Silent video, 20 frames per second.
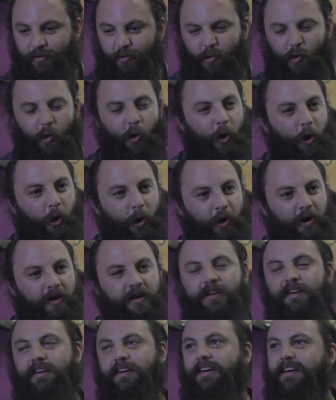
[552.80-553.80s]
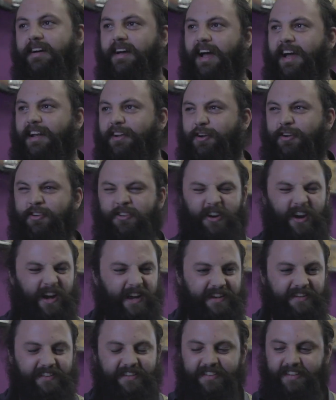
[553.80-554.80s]
roar and
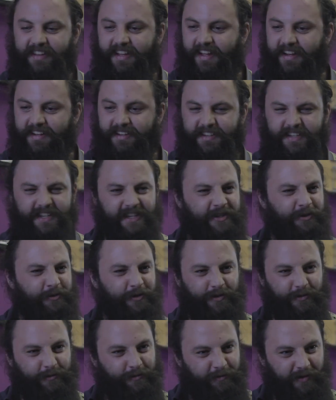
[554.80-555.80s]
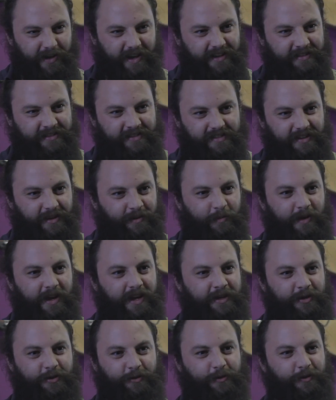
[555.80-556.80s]
grunt and kick you in the face and
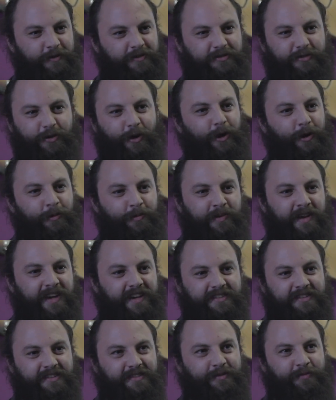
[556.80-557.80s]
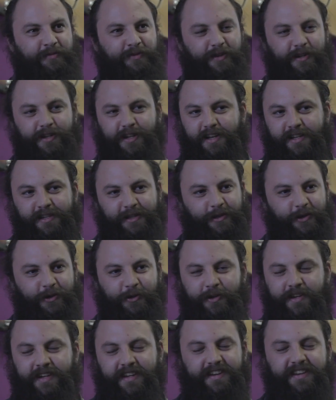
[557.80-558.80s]
make your solar plexus feel a little
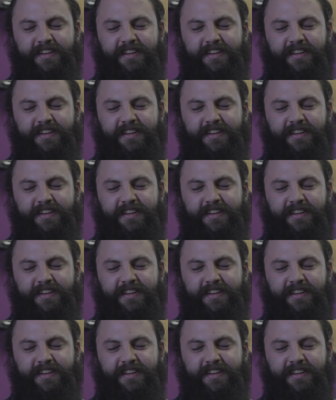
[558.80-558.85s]
gooey.